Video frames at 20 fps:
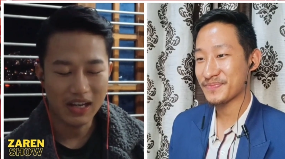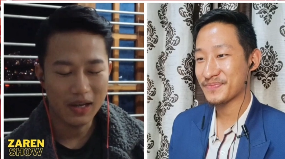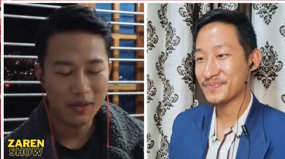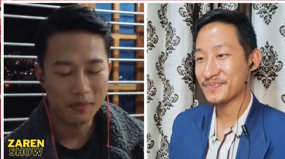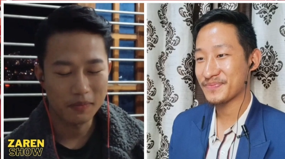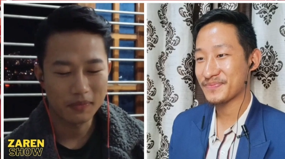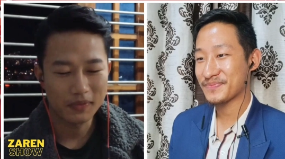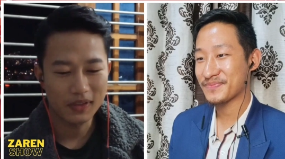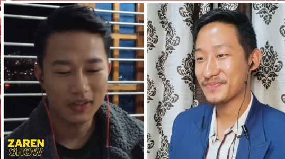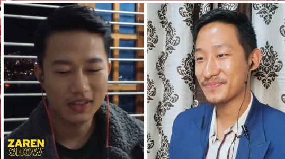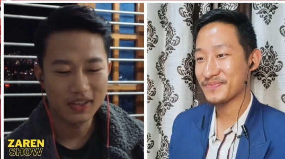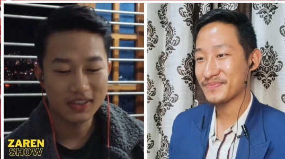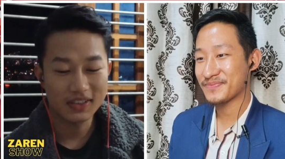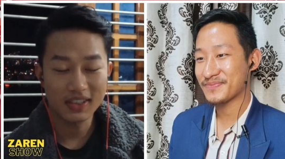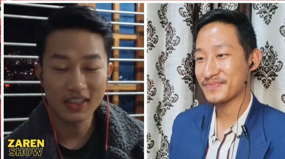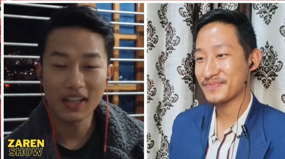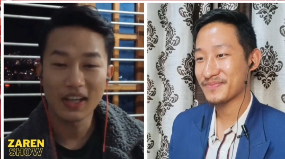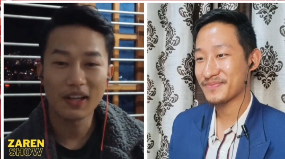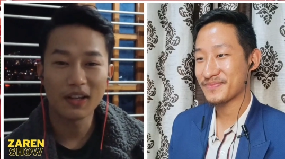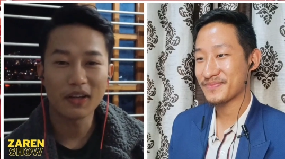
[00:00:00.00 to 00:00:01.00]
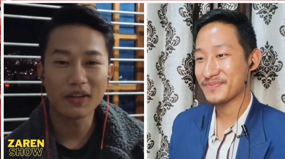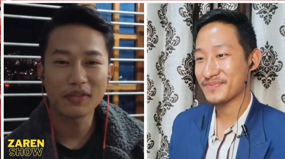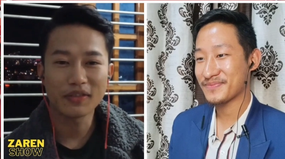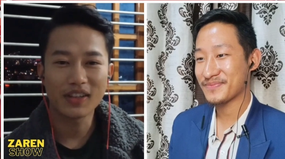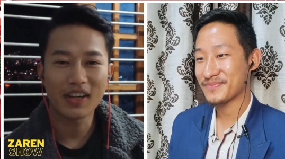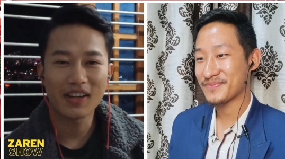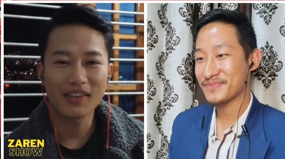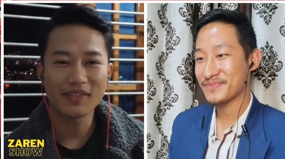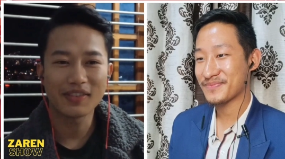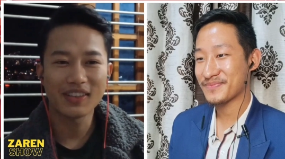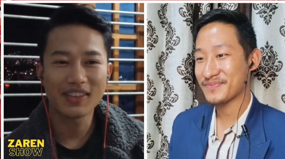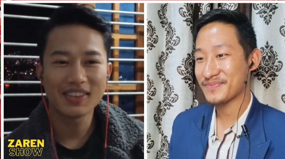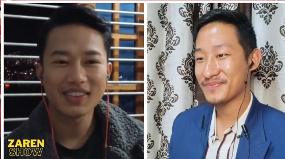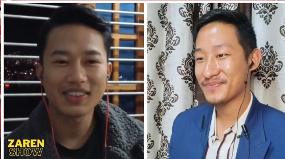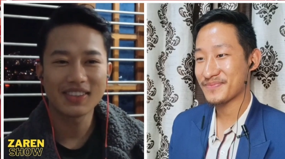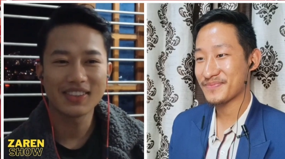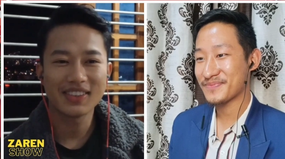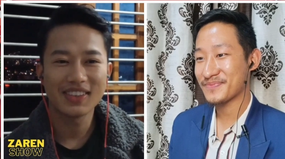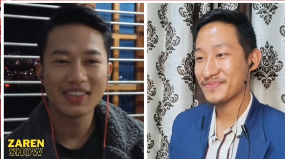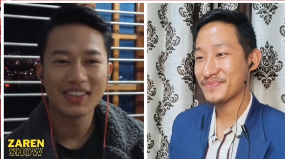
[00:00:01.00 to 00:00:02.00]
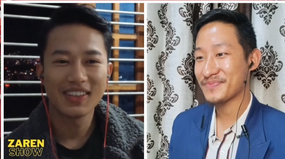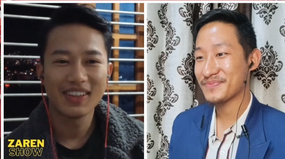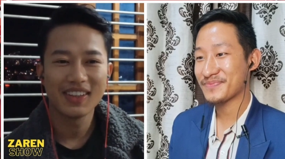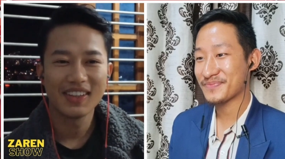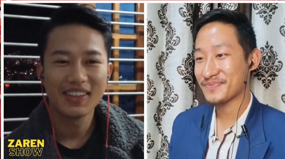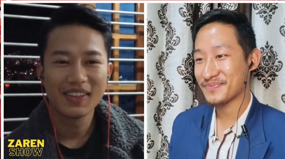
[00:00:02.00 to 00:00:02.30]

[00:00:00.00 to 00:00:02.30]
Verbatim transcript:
Speaker 1: i'm gonna say a lot of confidence